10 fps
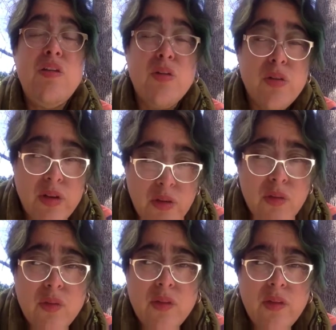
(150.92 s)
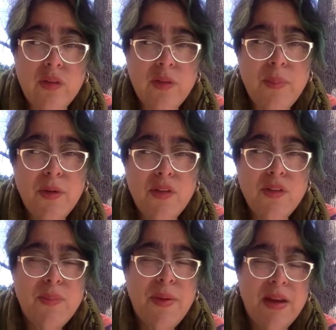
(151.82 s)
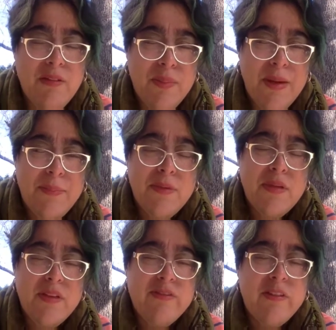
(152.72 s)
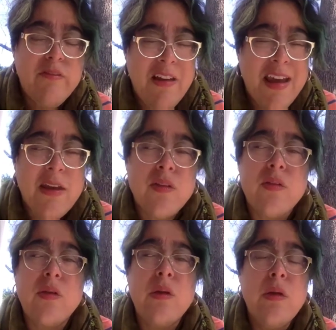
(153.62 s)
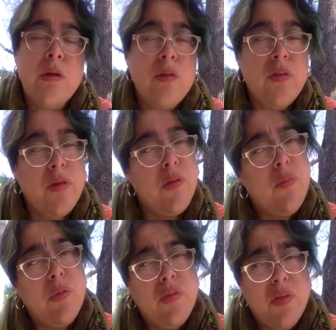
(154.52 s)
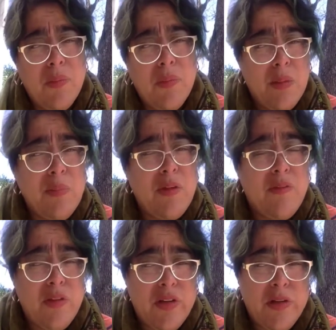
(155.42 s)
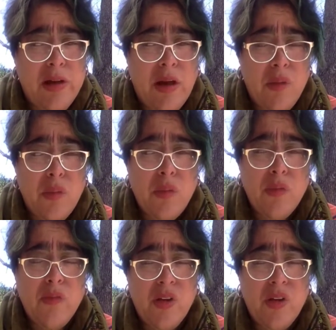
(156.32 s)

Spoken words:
You're used to participating with people in different ways. So, when someone comes over to your house who's a